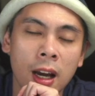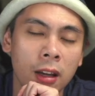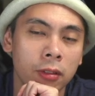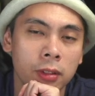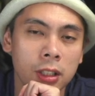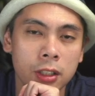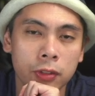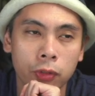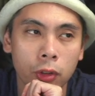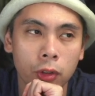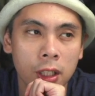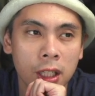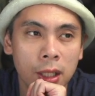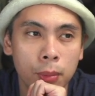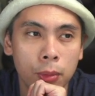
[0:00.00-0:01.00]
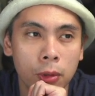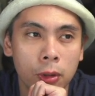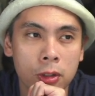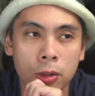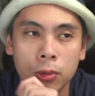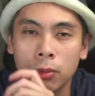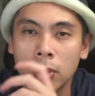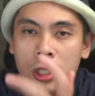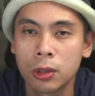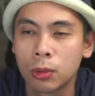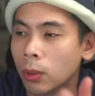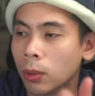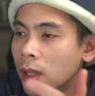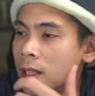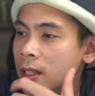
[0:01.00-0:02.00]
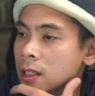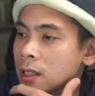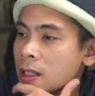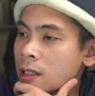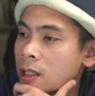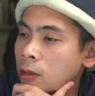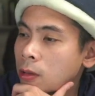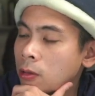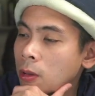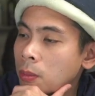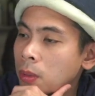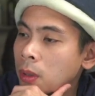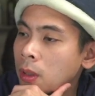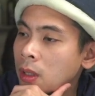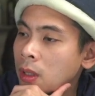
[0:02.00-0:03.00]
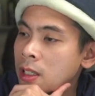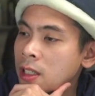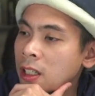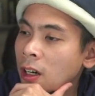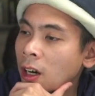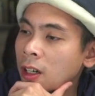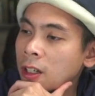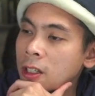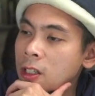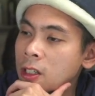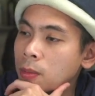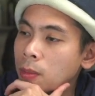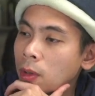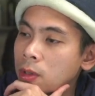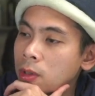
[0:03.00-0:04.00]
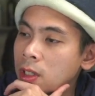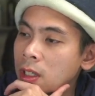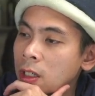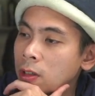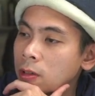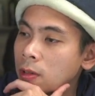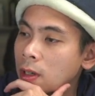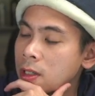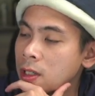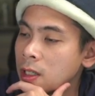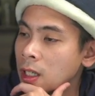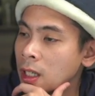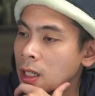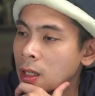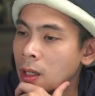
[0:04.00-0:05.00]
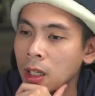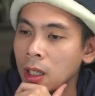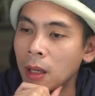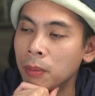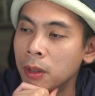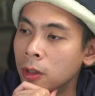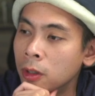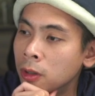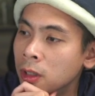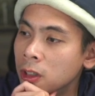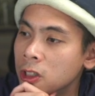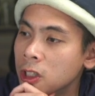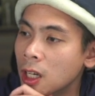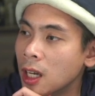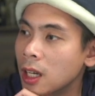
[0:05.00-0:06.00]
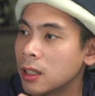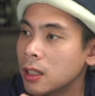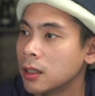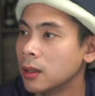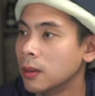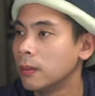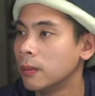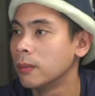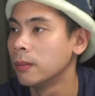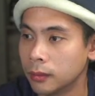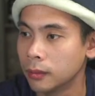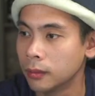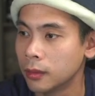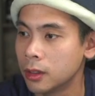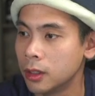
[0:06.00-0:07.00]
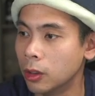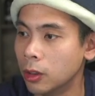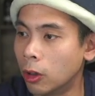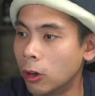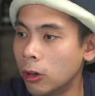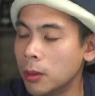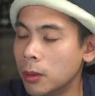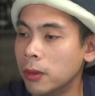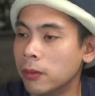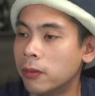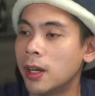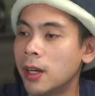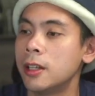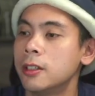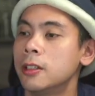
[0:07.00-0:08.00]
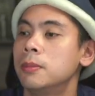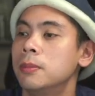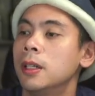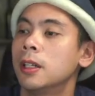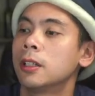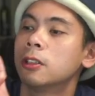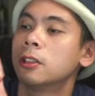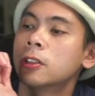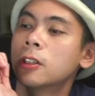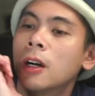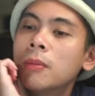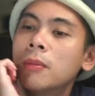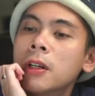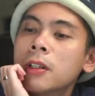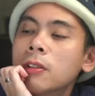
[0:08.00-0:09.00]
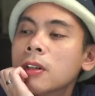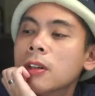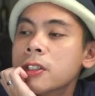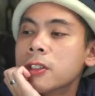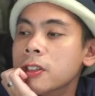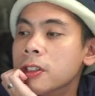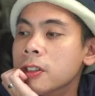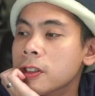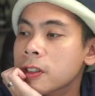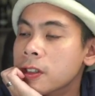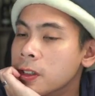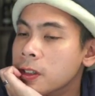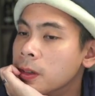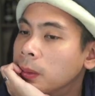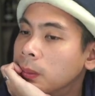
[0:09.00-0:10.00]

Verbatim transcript: Out of these 4 keyboards, which ones is the audience most interested in? Let me know in the chat. Let's see, Oreum, if I had to pick, says Comrade Questions.